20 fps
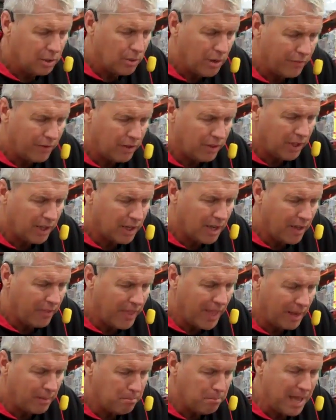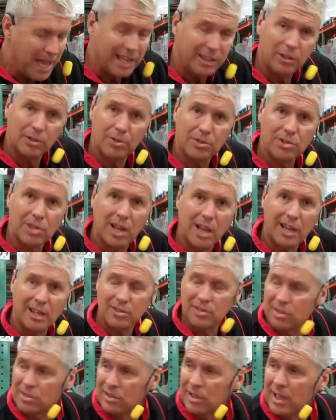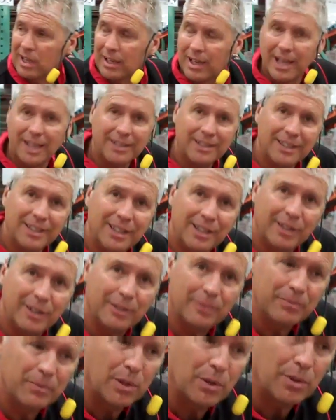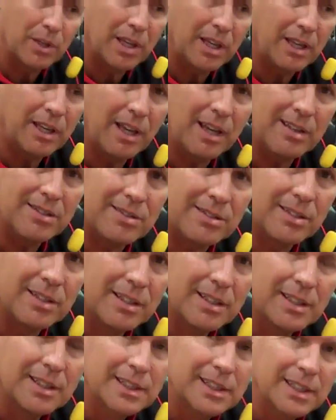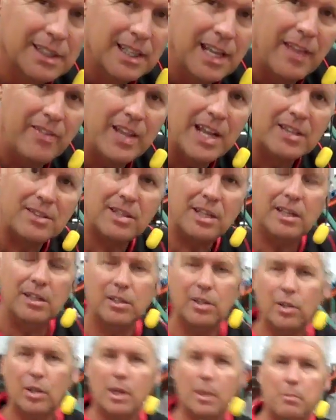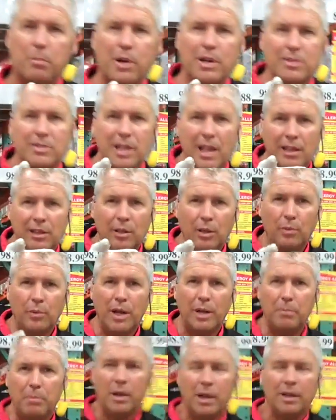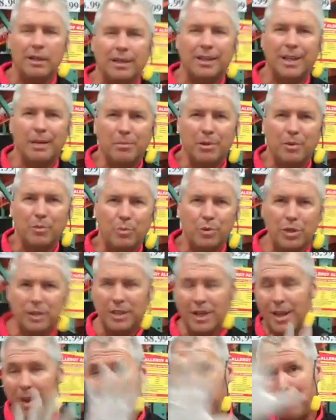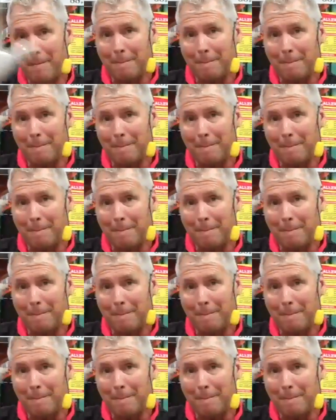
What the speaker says: to do everything on that manual side just like I did here. Okay, guys? And that's it. You're going to press that little red button, Kim, and we're done.